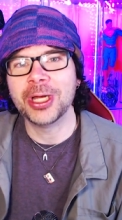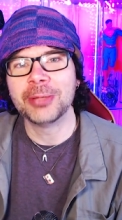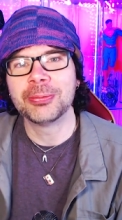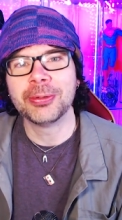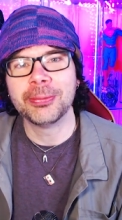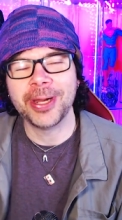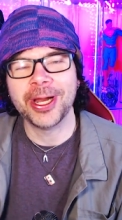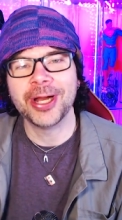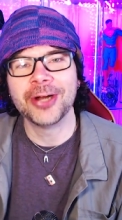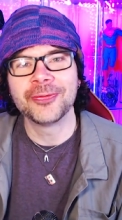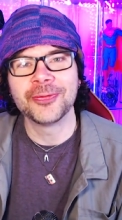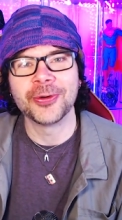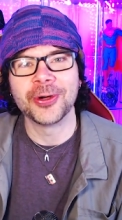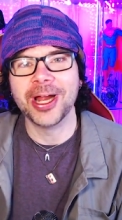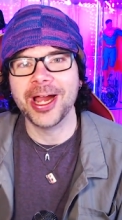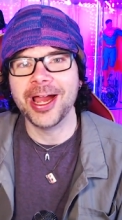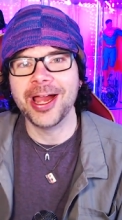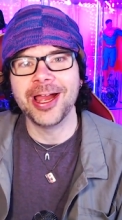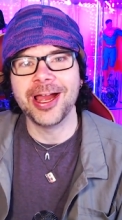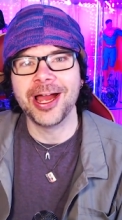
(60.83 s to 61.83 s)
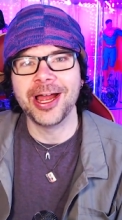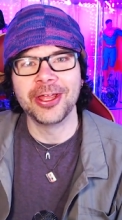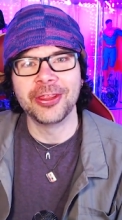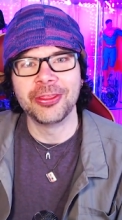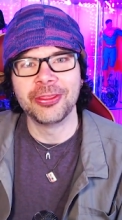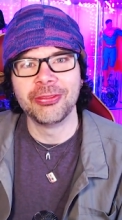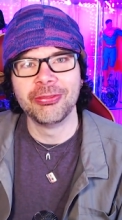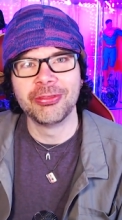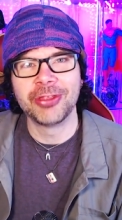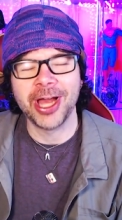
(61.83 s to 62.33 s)
prepared for it. I, I
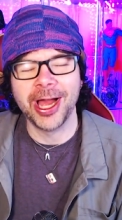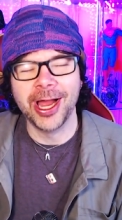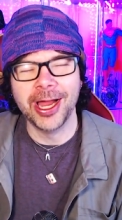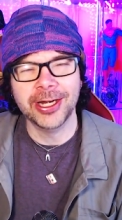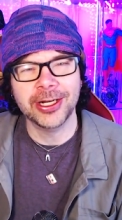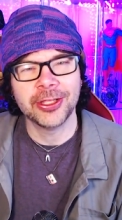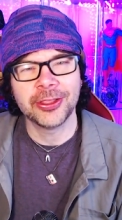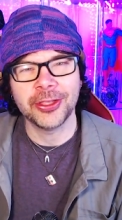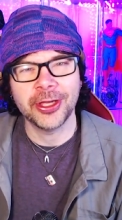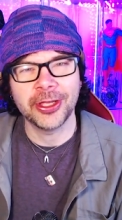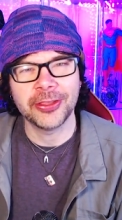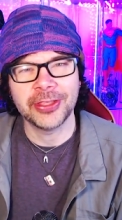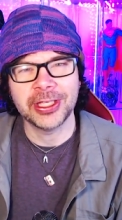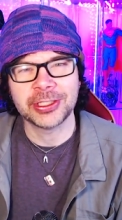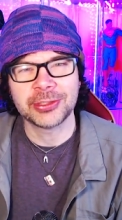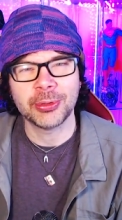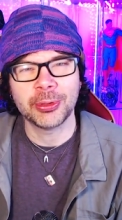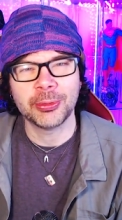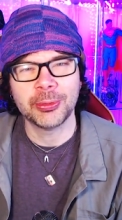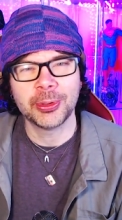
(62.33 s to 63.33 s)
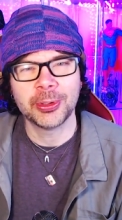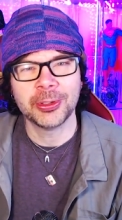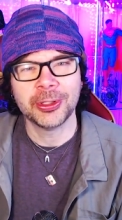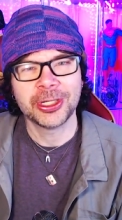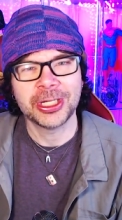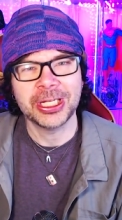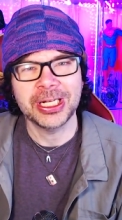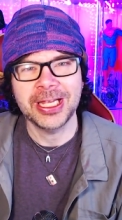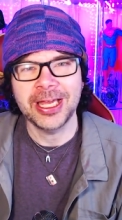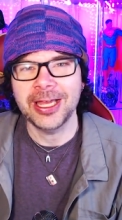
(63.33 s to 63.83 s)
kind of thought that's what we were
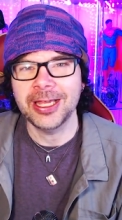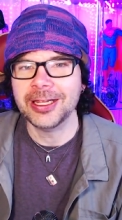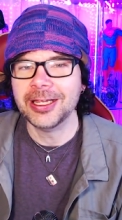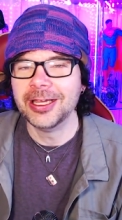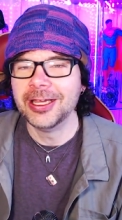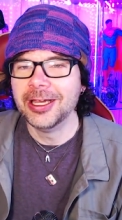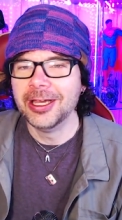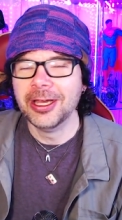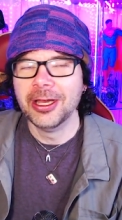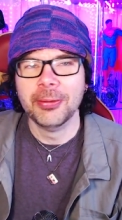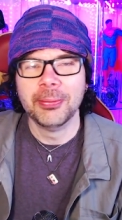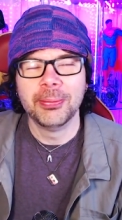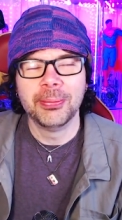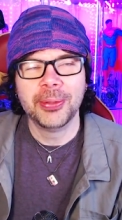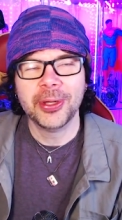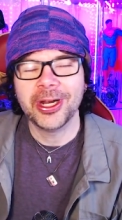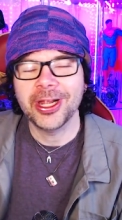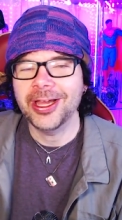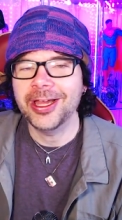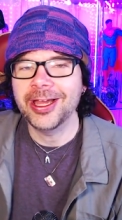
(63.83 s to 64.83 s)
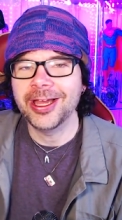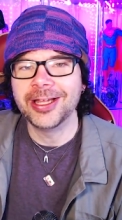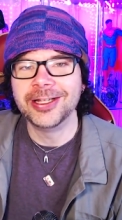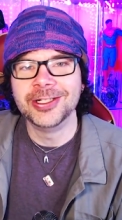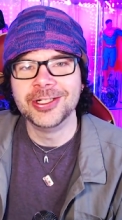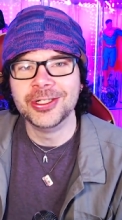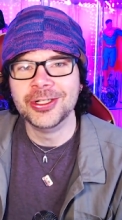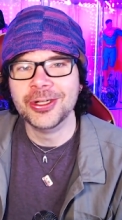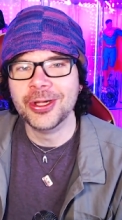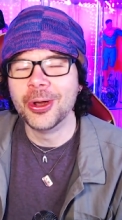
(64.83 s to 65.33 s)
looking at, but I had
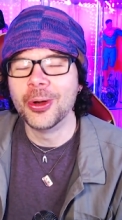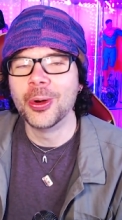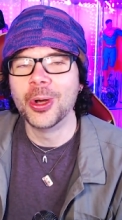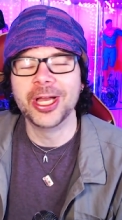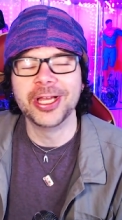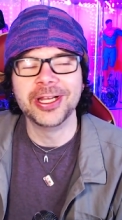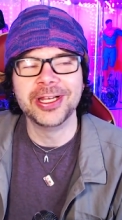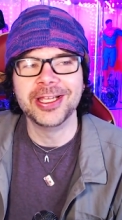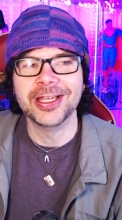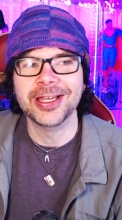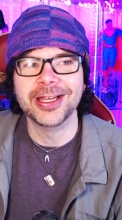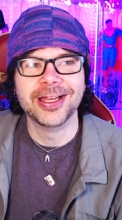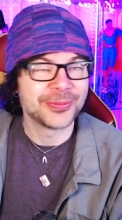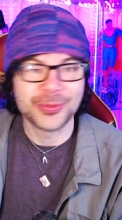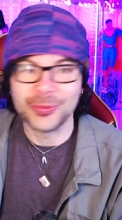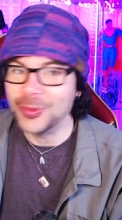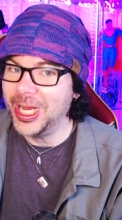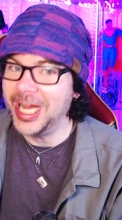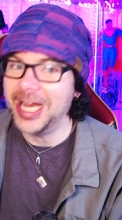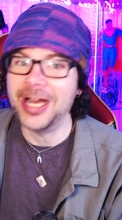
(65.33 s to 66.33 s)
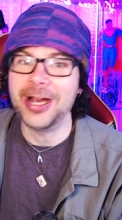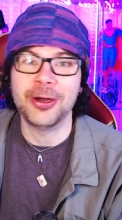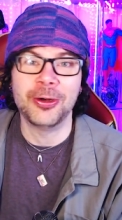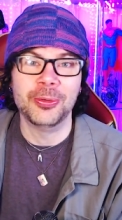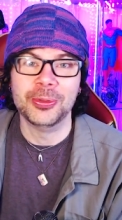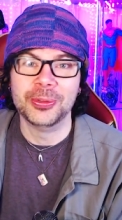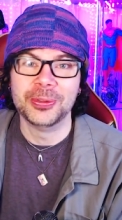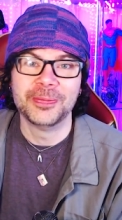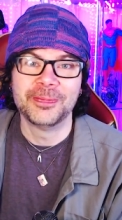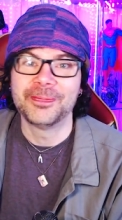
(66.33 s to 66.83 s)
no idea. Wow.
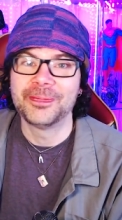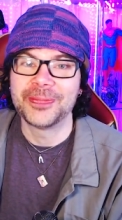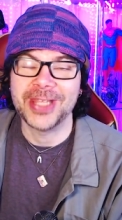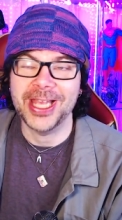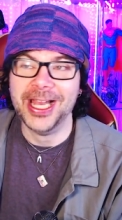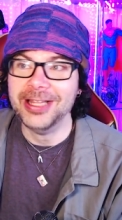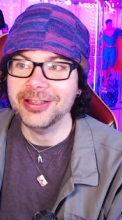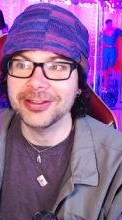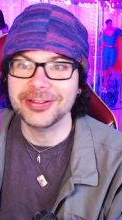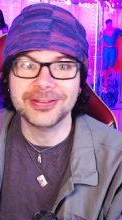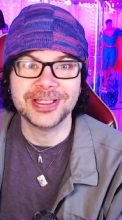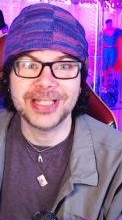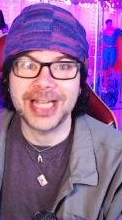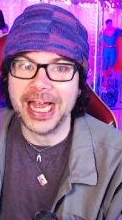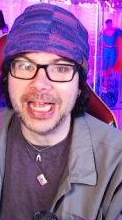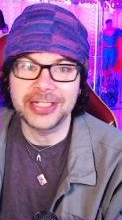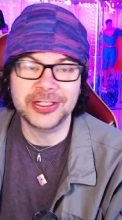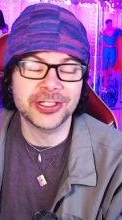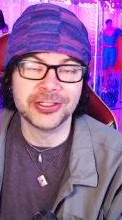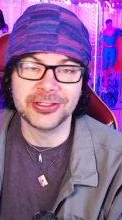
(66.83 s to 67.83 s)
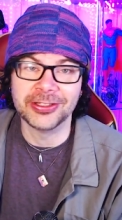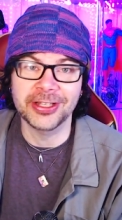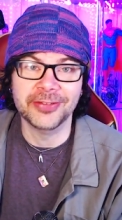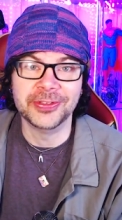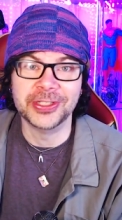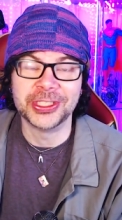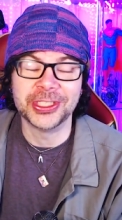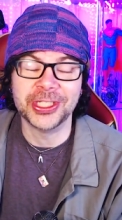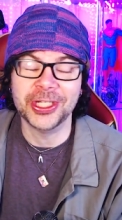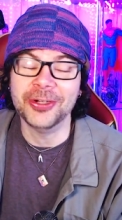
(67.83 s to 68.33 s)
I, I just love
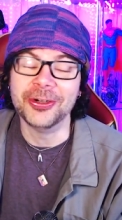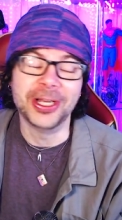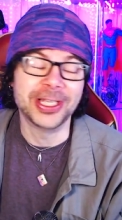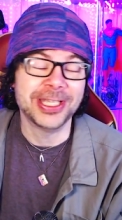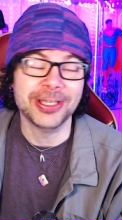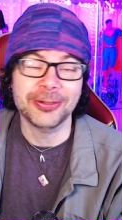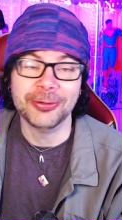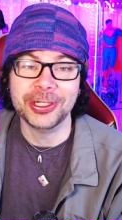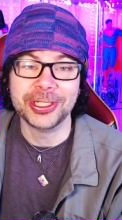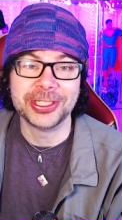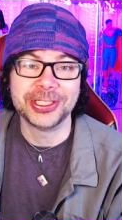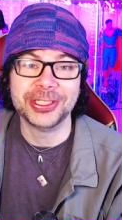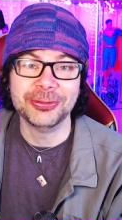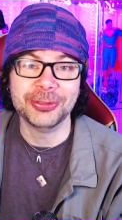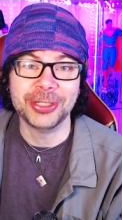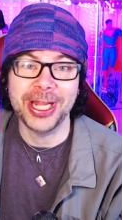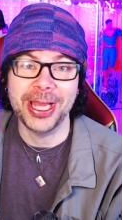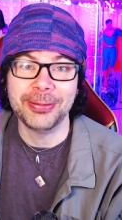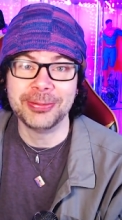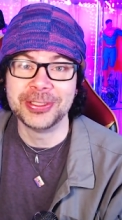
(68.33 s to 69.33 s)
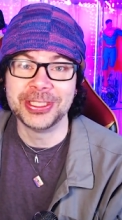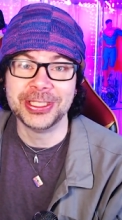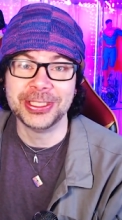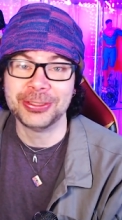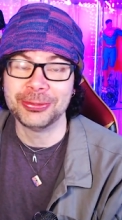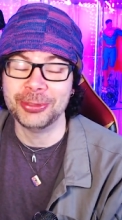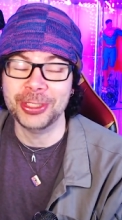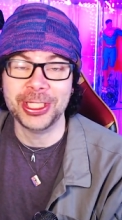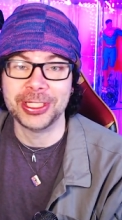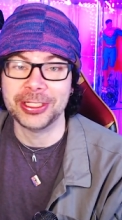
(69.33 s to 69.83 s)
this show. I can't wait to see what happens this
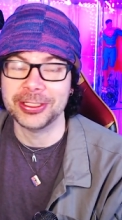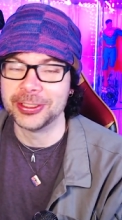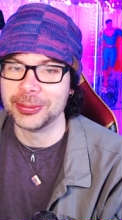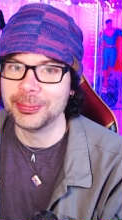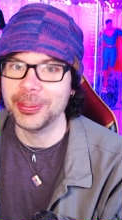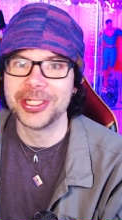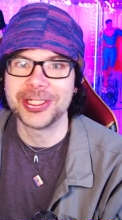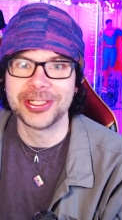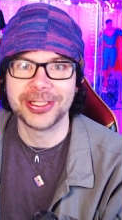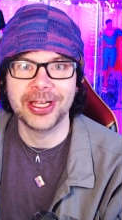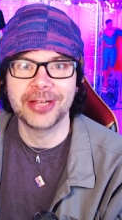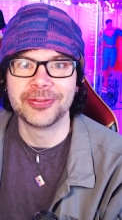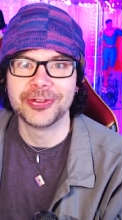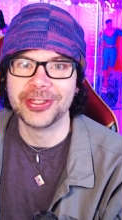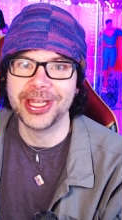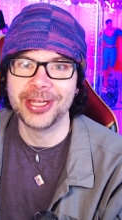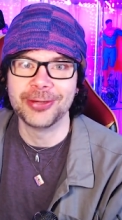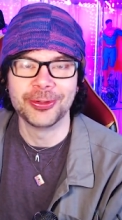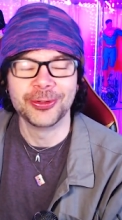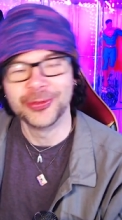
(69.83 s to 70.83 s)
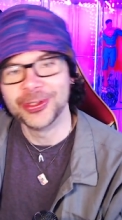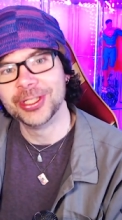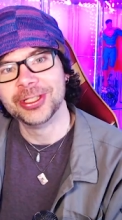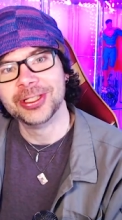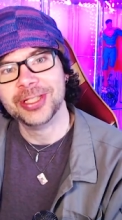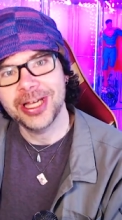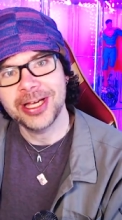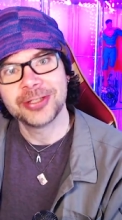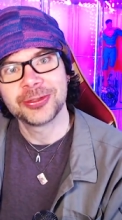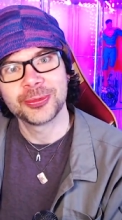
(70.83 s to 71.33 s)
week, especially after that reveal
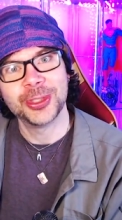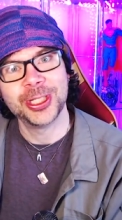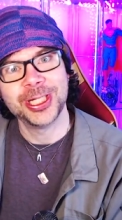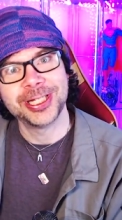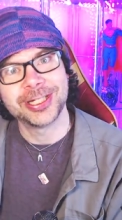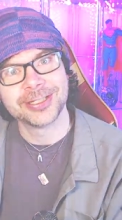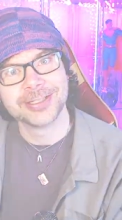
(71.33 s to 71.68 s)
last week.